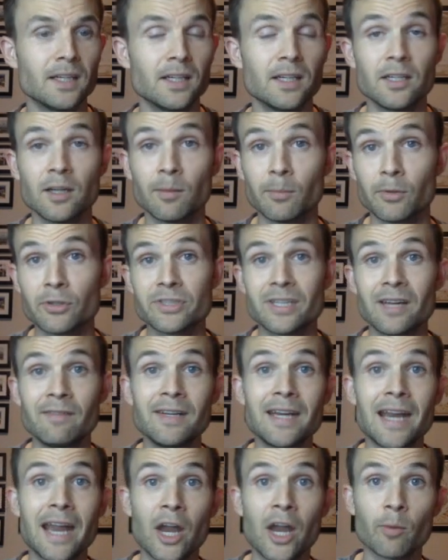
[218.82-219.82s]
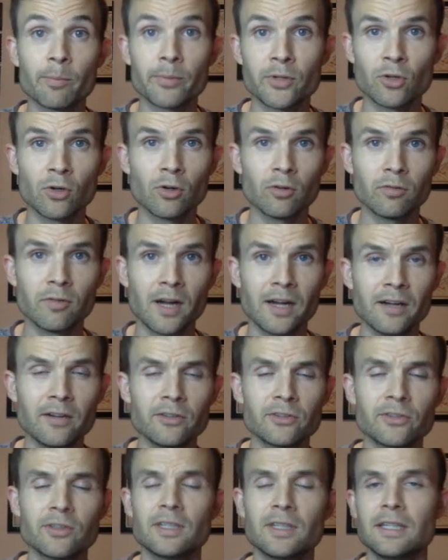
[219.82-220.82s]
Number seven, air
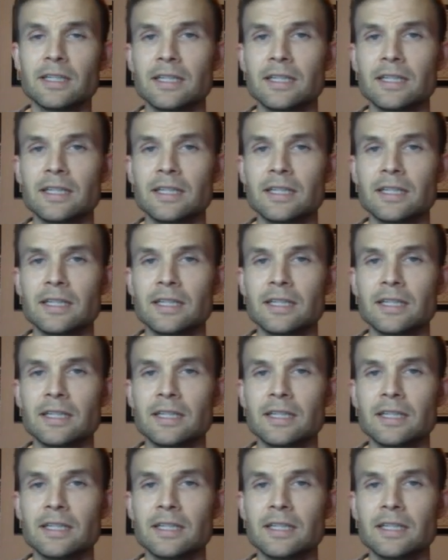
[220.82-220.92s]
purifiers.